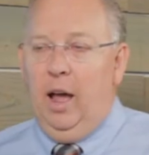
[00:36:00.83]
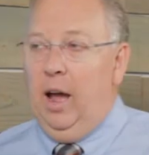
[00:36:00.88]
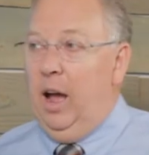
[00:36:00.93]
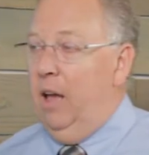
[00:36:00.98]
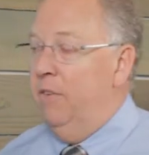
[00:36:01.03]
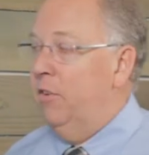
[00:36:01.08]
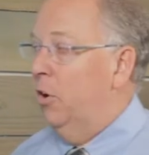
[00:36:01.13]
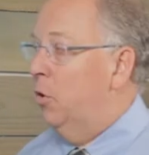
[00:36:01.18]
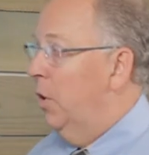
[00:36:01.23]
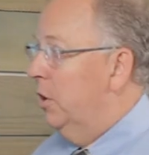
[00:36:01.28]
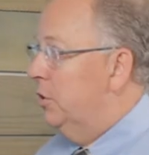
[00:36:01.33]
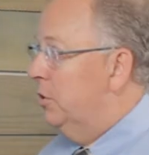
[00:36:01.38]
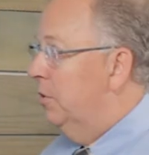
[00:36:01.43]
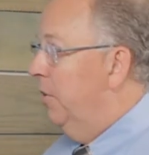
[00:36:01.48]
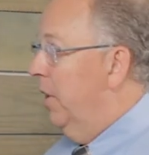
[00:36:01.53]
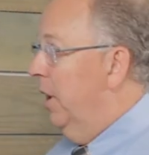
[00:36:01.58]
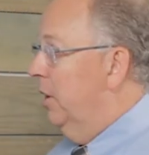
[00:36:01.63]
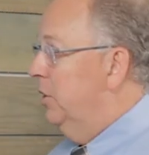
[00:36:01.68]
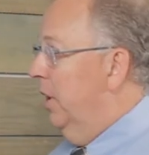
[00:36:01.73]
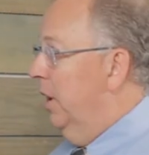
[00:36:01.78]
I have a question
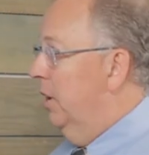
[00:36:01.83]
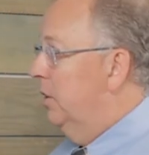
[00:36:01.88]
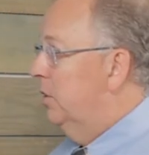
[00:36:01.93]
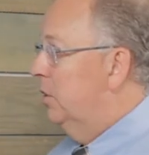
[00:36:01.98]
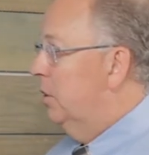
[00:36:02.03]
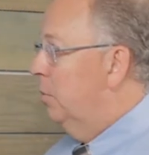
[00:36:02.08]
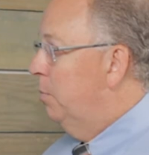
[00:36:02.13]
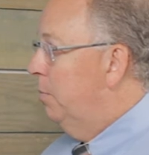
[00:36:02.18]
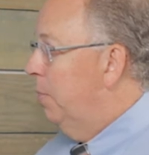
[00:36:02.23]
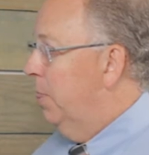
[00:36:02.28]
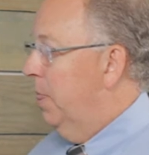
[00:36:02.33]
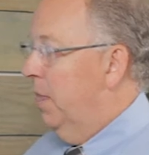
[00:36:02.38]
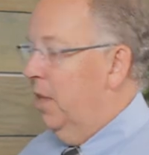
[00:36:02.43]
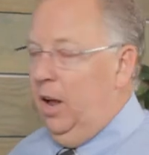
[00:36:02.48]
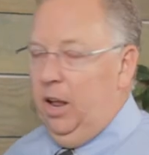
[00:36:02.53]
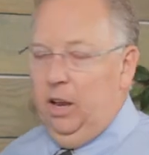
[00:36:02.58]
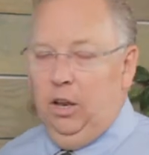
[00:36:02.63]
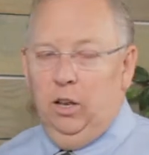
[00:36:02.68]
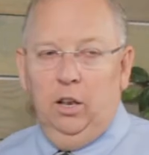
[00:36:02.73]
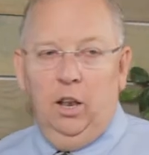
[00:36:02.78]
for hygienists.
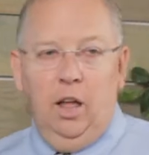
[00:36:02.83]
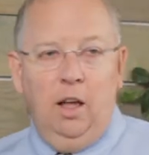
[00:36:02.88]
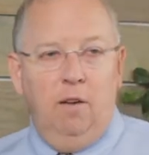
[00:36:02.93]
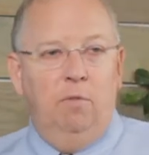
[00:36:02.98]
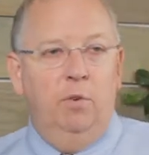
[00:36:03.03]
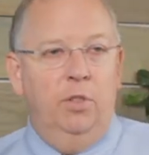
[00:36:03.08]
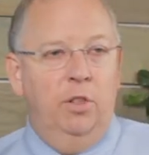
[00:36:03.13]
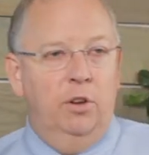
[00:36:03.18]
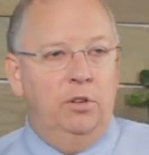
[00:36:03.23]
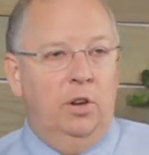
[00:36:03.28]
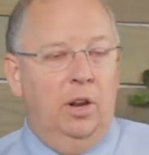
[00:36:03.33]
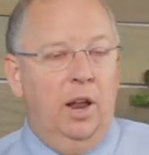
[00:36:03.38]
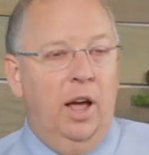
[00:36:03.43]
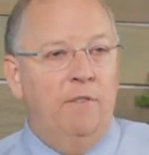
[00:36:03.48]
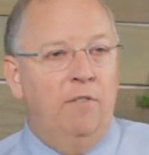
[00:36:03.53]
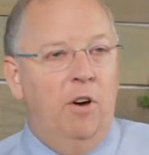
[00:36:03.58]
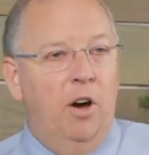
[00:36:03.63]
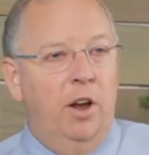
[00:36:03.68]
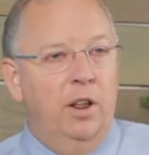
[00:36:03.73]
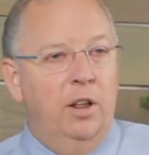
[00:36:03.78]
I love when there's a
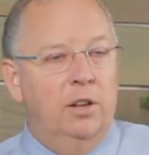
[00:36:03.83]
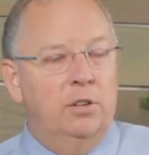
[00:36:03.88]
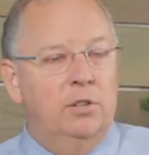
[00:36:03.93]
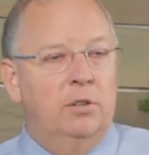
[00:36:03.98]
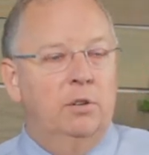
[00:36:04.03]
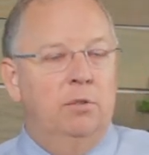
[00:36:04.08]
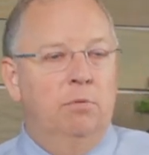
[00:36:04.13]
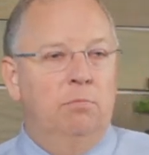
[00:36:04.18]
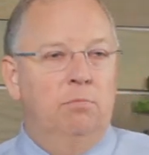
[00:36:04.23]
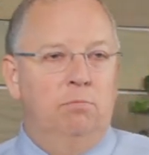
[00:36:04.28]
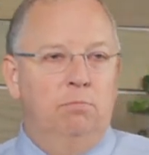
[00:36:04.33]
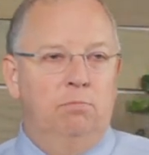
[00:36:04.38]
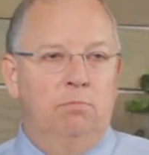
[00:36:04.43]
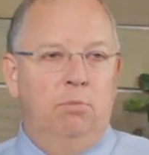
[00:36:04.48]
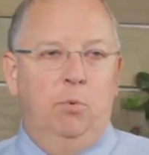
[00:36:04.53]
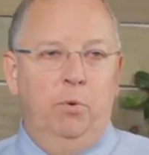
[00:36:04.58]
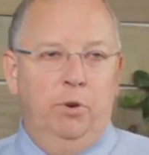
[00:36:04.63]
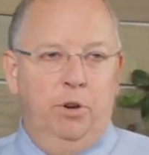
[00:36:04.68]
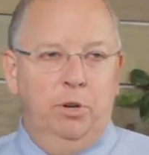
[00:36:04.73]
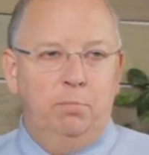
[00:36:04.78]
live audience,
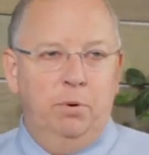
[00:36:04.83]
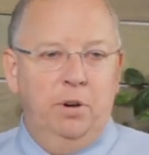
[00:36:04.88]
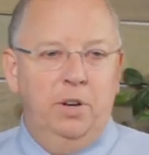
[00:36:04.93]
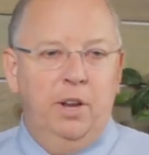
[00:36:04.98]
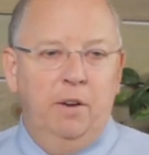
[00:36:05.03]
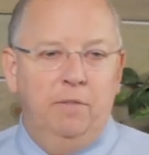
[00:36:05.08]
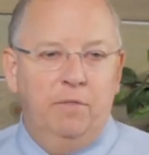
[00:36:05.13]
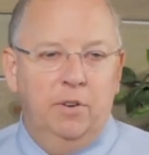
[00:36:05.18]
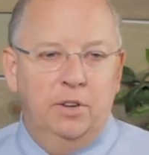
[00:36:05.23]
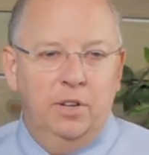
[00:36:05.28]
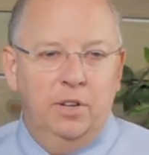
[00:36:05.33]
but we'll just pretend for